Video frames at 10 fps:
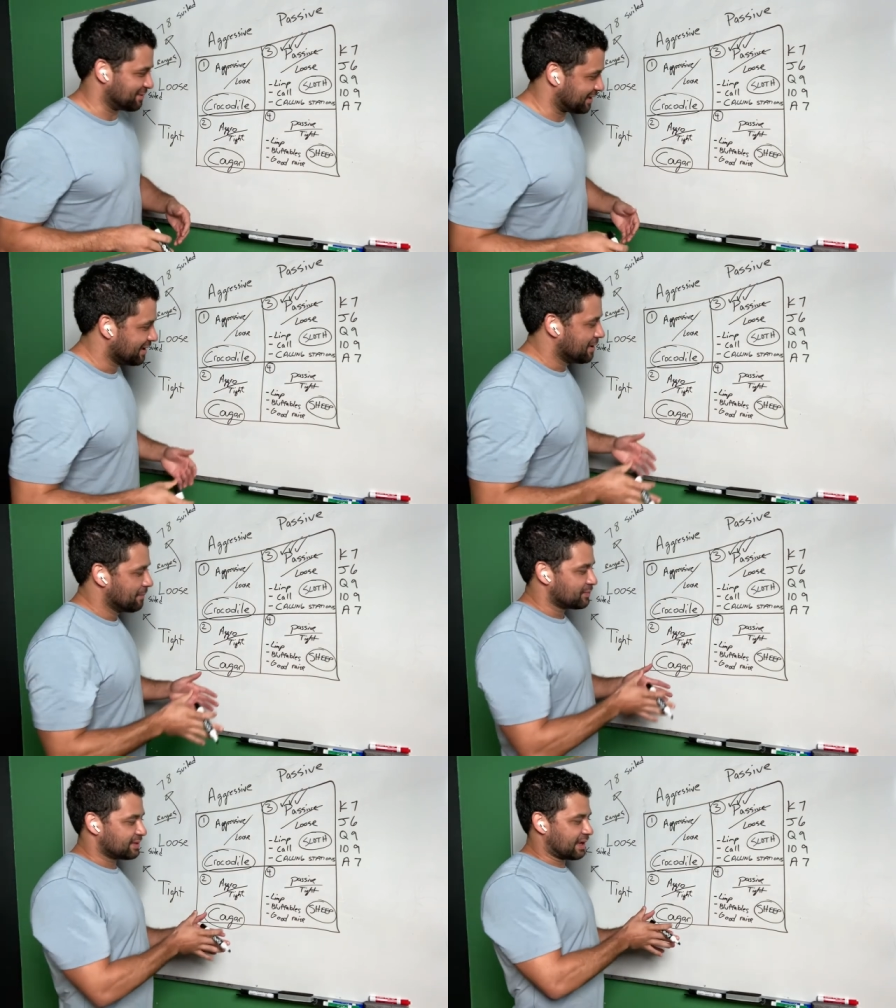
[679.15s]
but
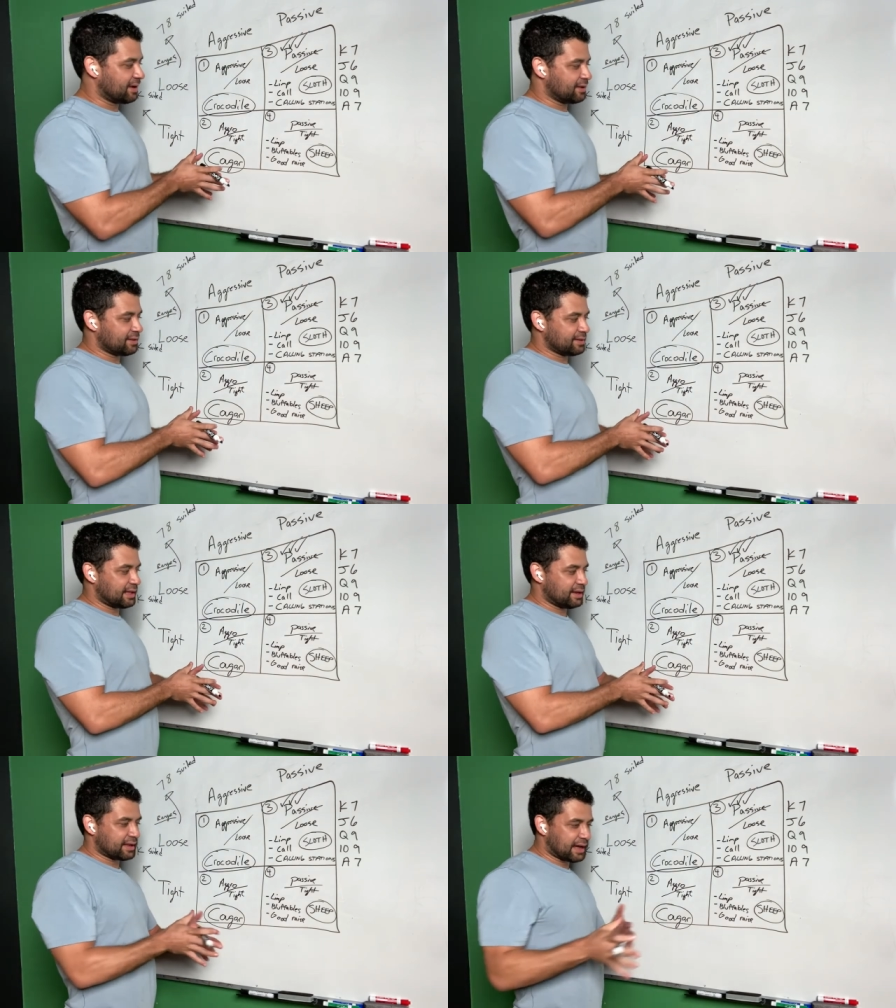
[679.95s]
they
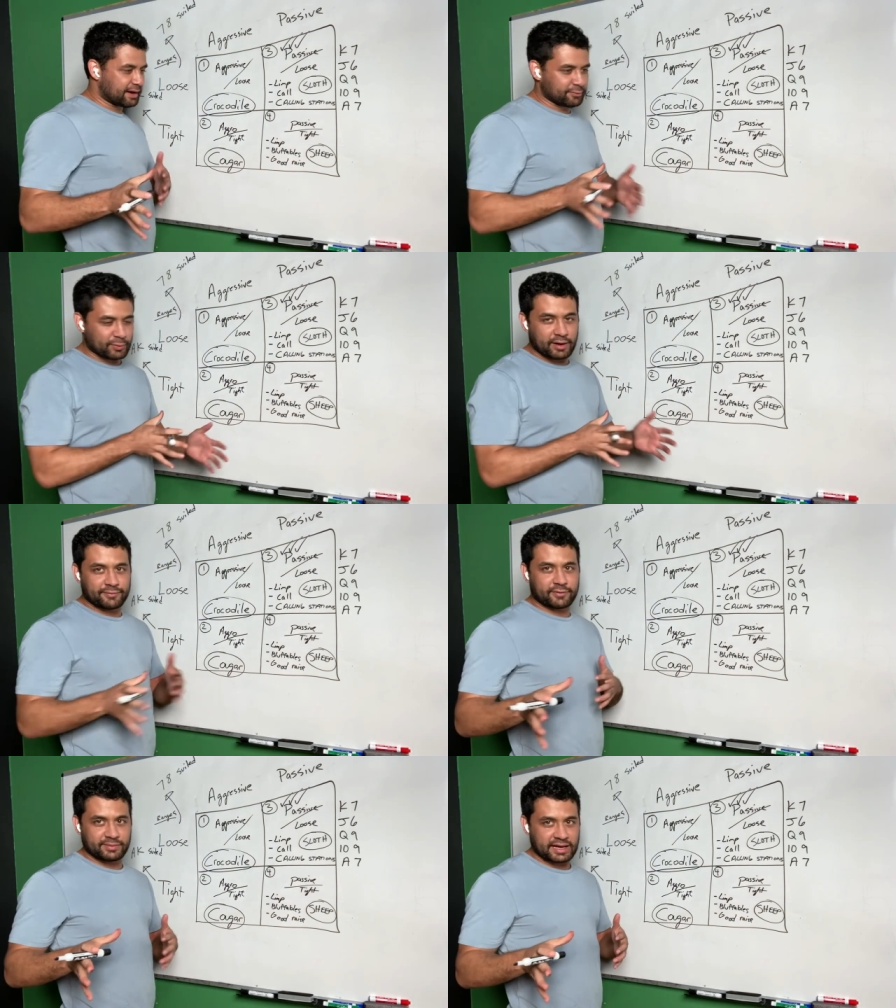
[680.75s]
they kind of
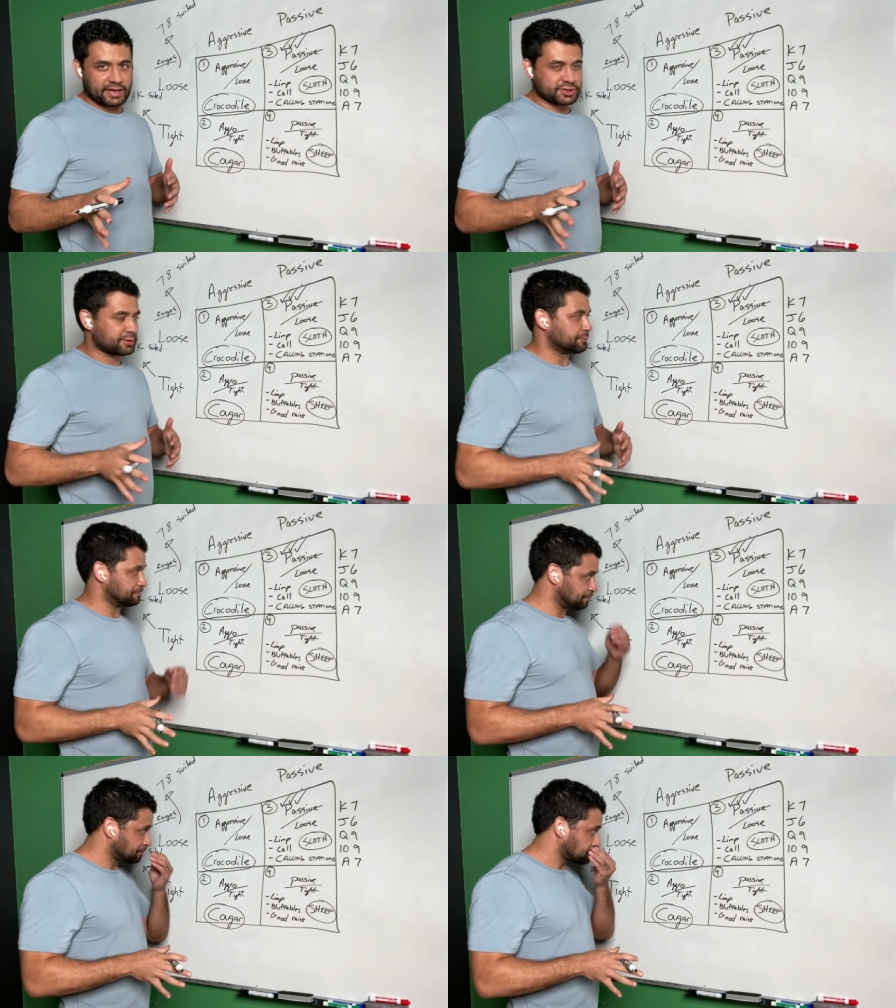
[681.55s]
run from danger
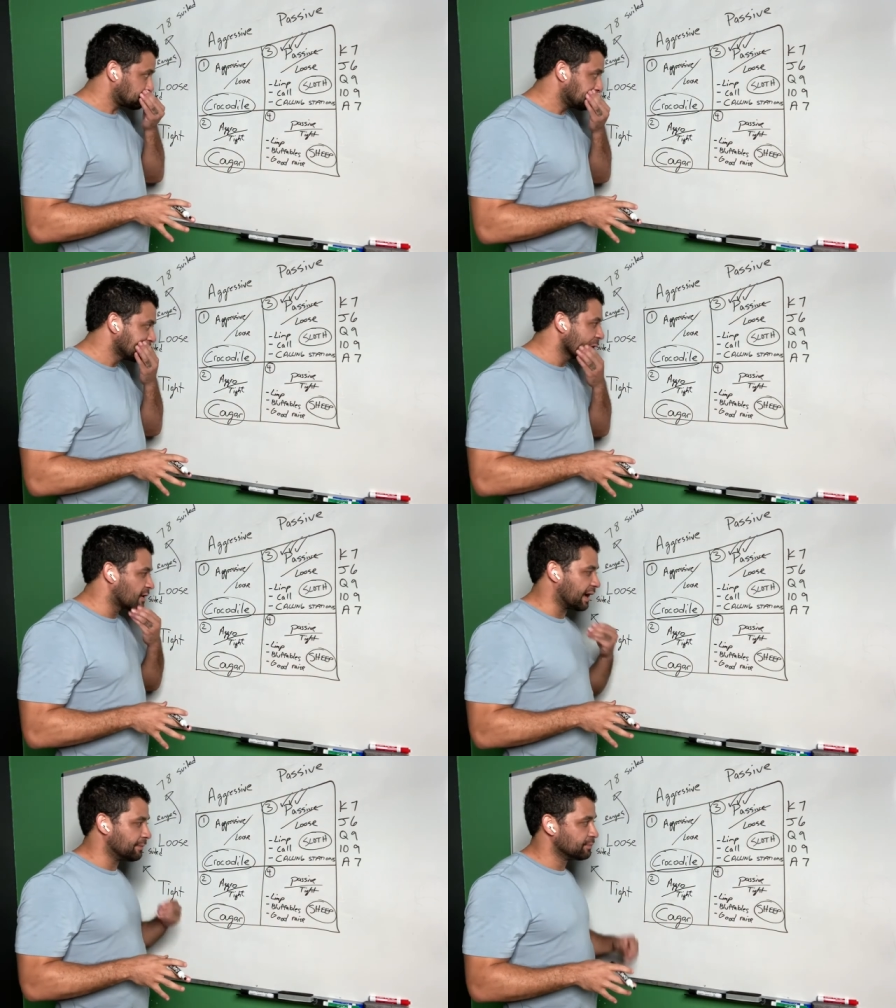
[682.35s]

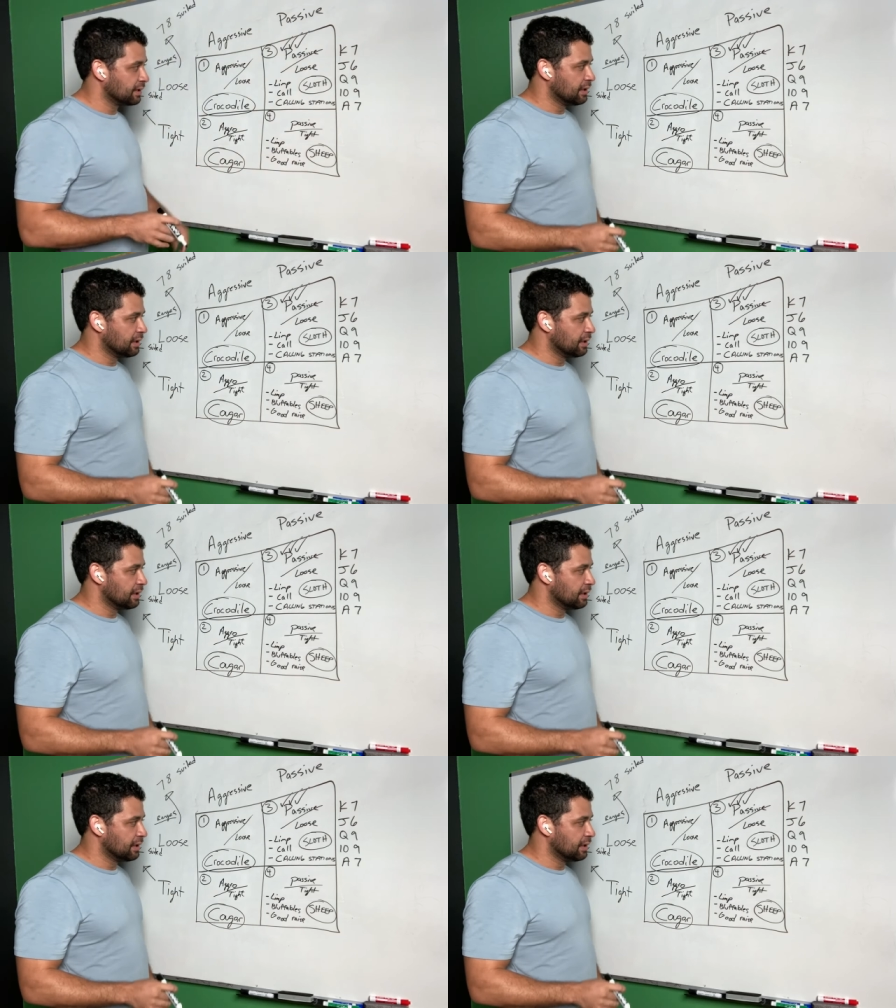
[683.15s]
okay?